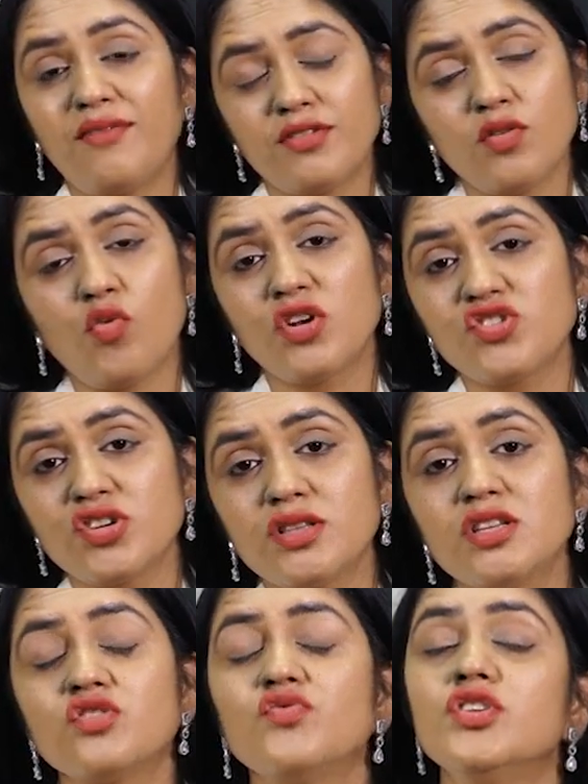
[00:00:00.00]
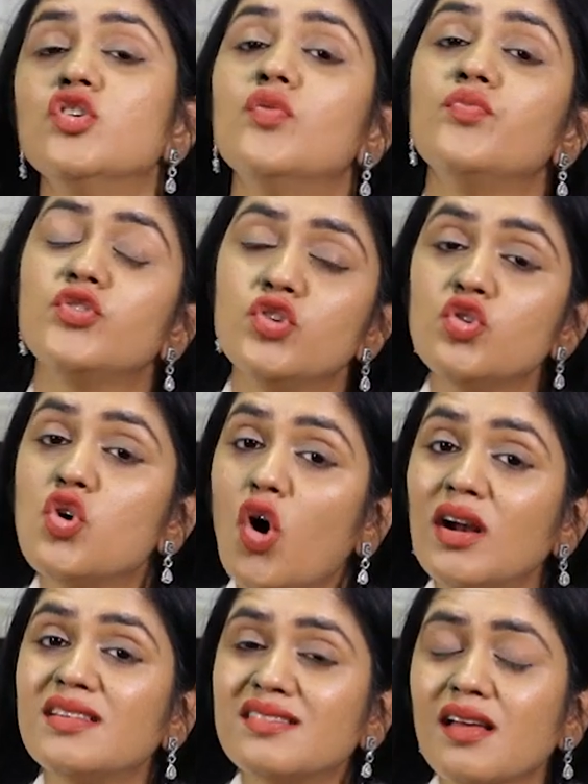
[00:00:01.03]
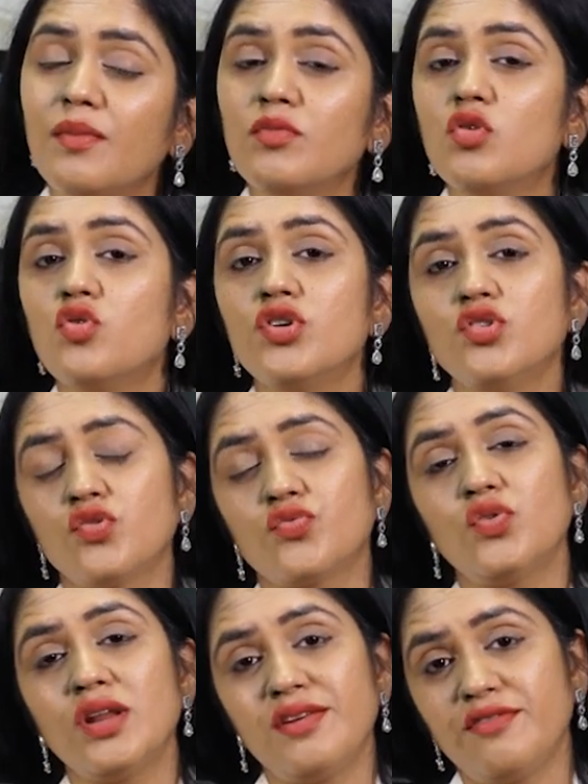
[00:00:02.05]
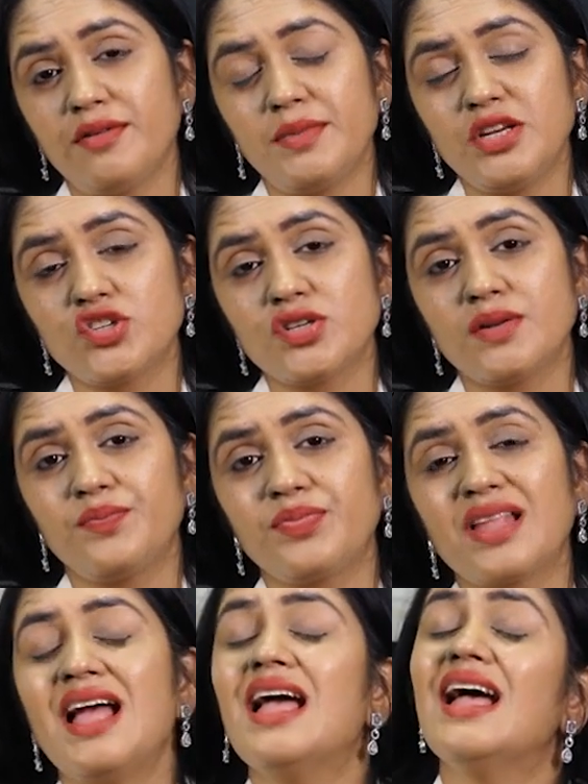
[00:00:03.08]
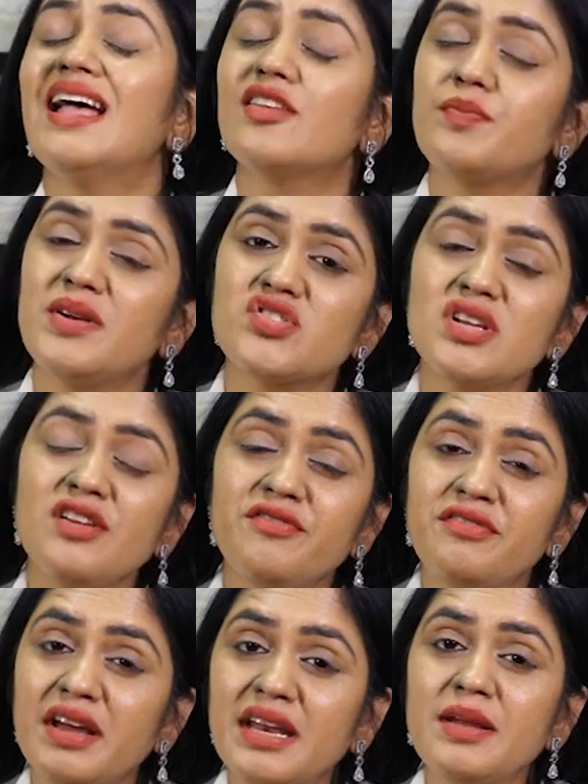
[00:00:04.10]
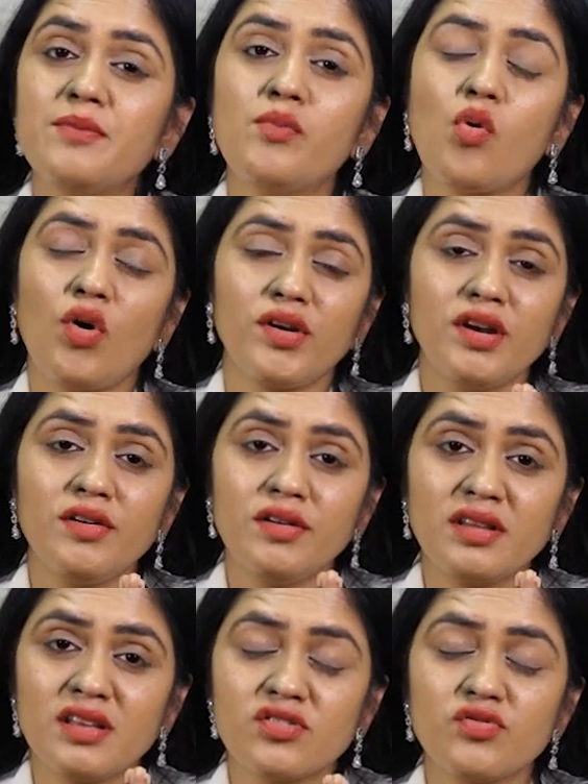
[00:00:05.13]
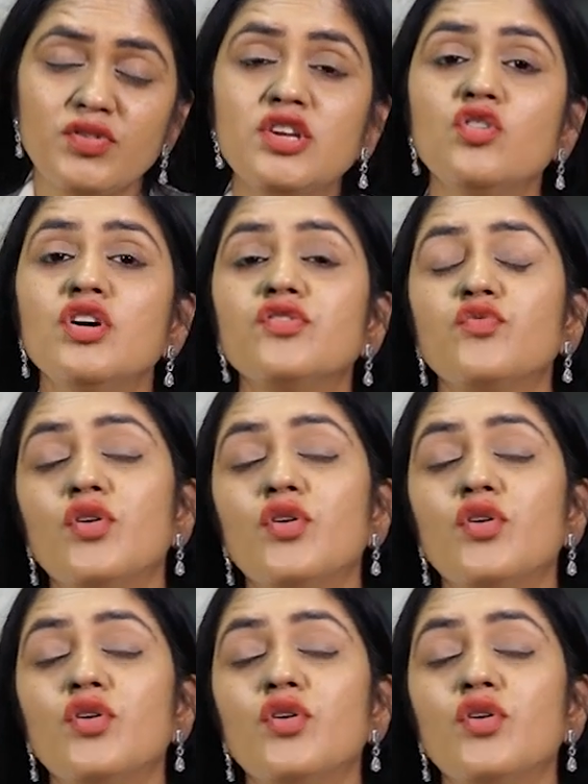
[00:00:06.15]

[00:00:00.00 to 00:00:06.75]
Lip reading: after watching this video, you got some good useful information. Especially very important, this video is